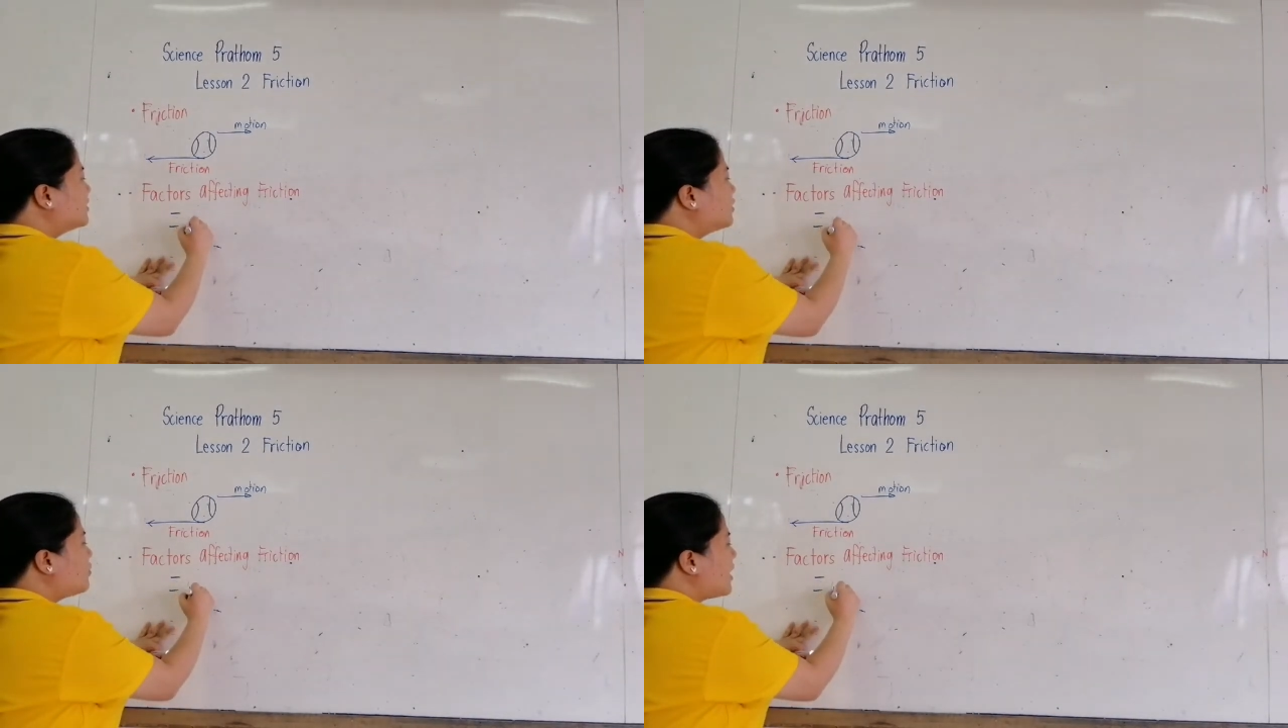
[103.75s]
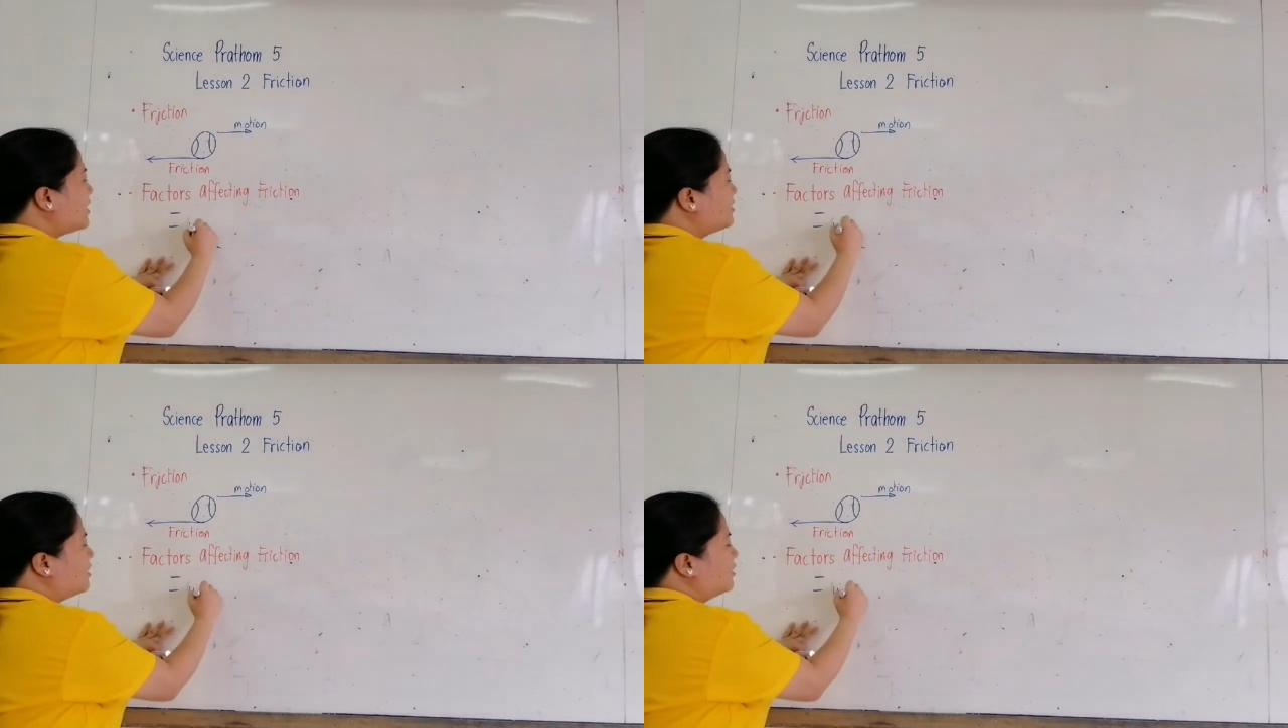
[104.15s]
the
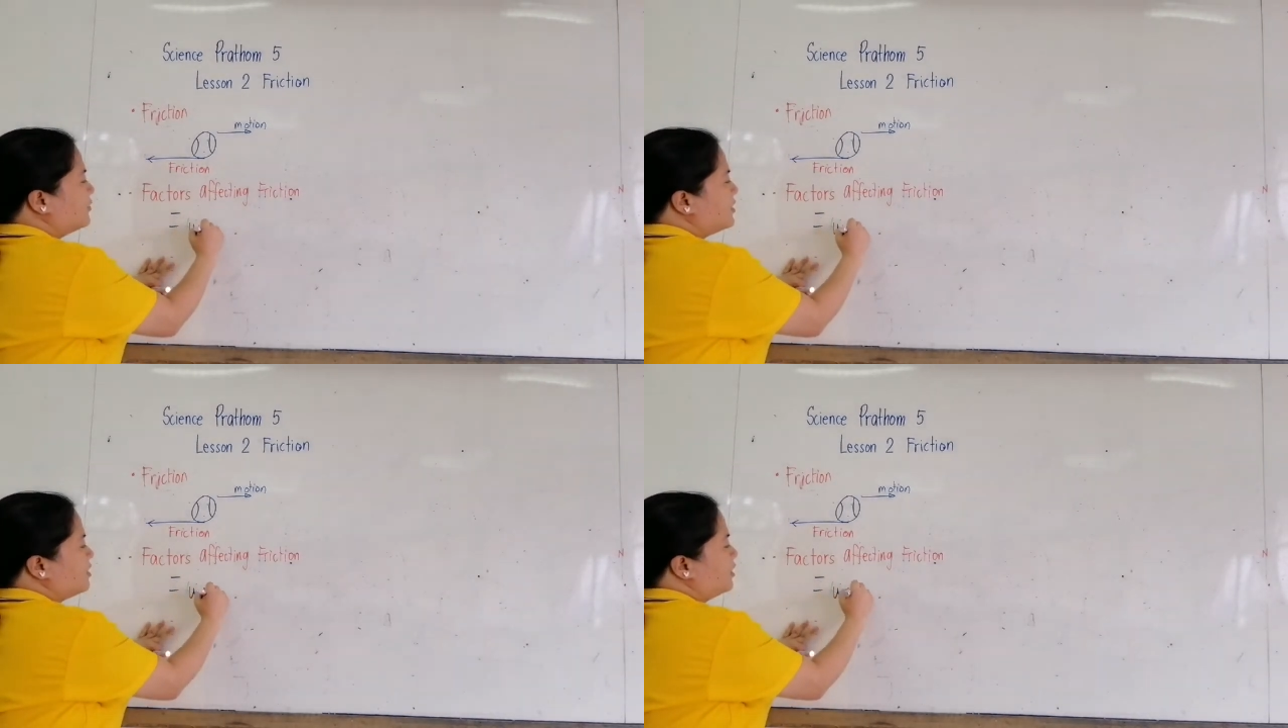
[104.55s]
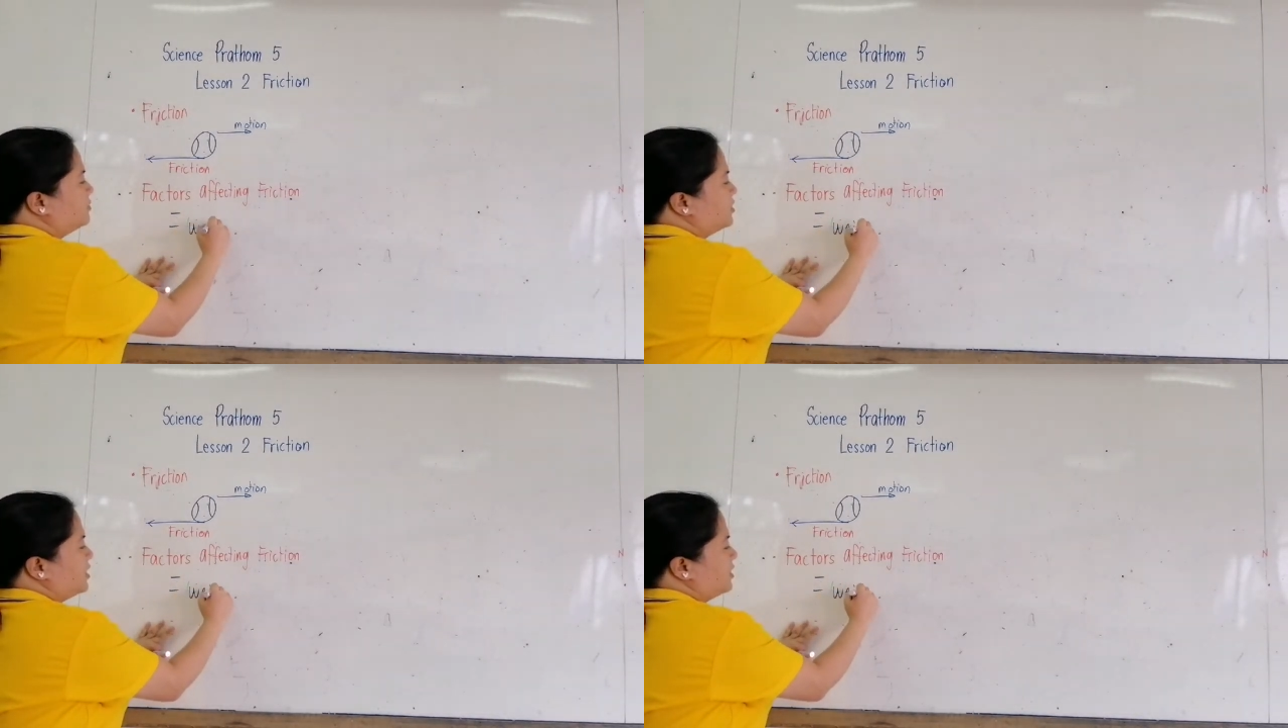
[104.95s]
weight of the
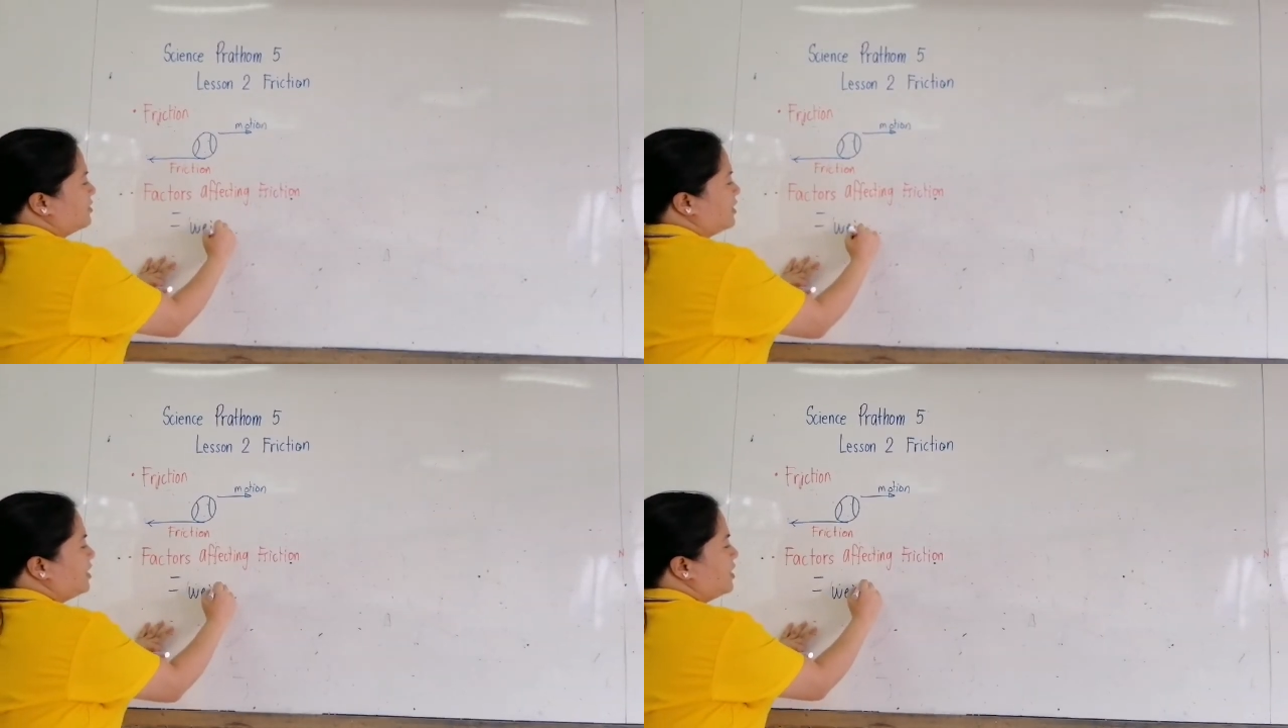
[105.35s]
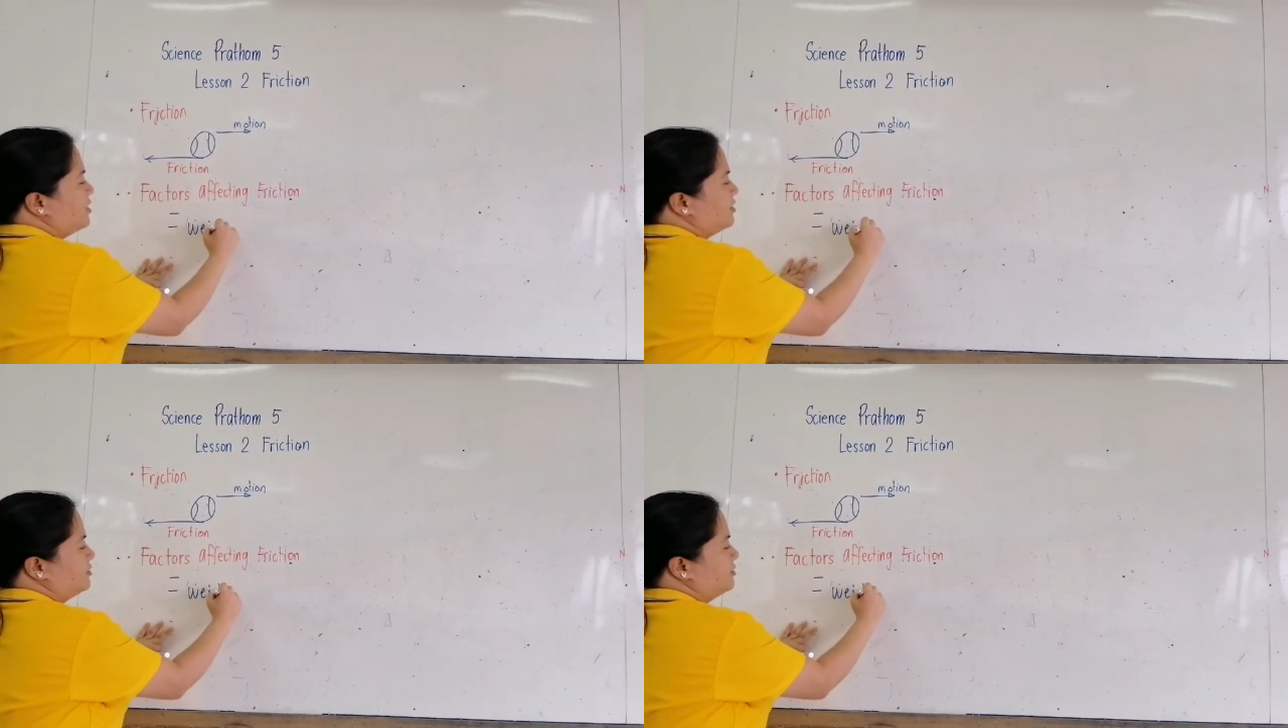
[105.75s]
object. Okay.